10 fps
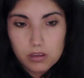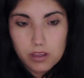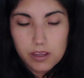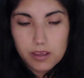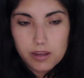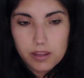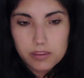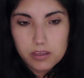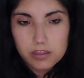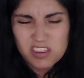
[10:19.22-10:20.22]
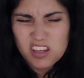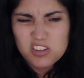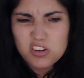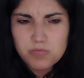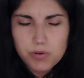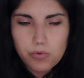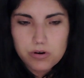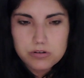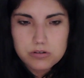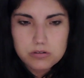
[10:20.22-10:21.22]
And I think things could be
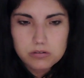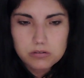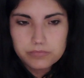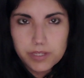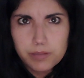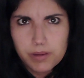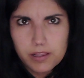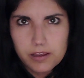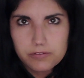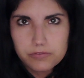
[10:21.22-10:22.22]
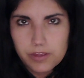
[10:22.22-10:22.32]
worse in my life,